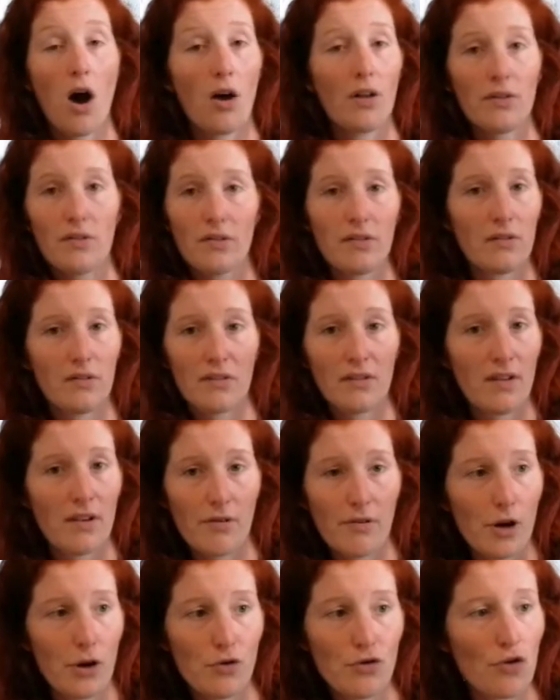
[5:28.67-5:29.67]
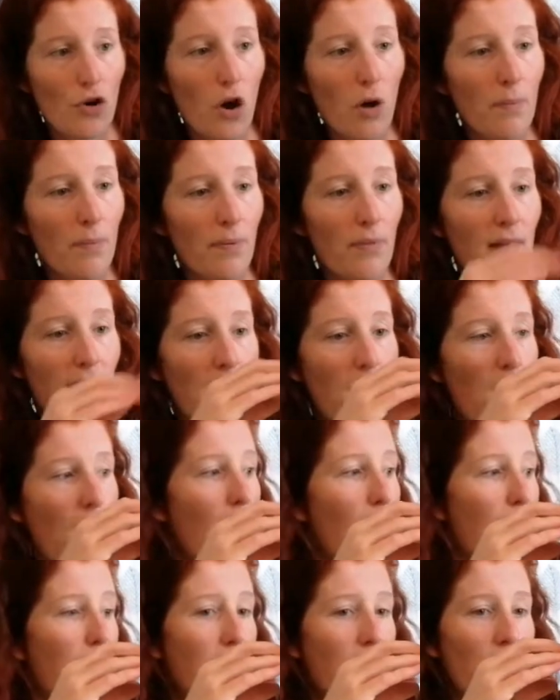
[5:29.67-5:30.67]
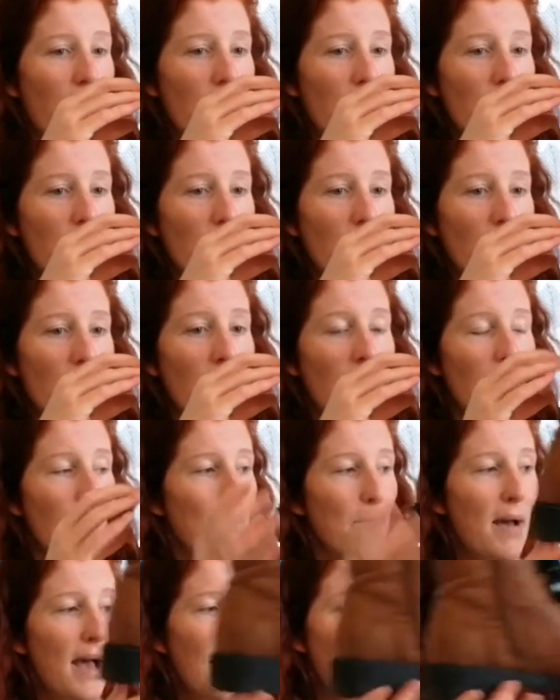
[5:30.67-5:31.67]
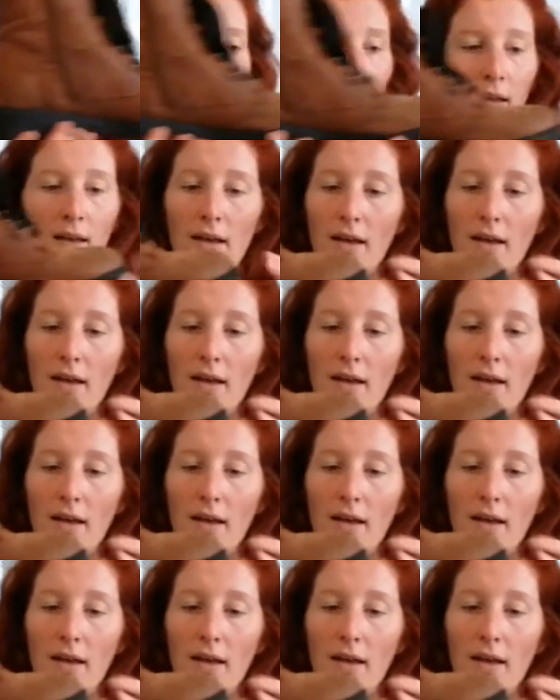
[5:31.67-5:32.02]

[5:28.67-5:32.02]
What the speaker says: aren't zero drop, they are higher at the back,